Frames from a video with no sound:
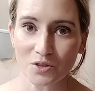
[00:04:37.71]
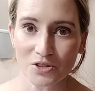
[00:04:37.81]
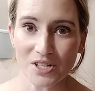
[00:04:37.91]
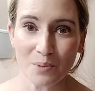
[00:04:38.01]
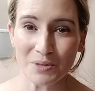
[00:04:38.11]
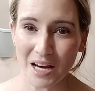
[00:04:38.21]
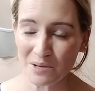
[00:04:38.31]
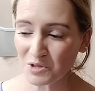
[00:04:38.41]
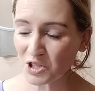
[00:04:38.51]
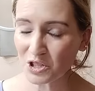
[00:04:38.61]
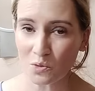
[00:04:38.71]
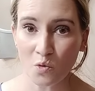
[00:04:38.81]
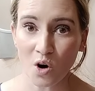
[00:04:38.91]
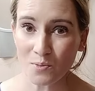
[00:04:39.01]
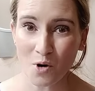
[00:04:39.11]
or sometimes just a
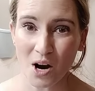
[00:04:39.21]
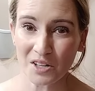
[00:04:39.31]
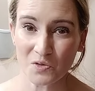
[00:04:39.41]
warm water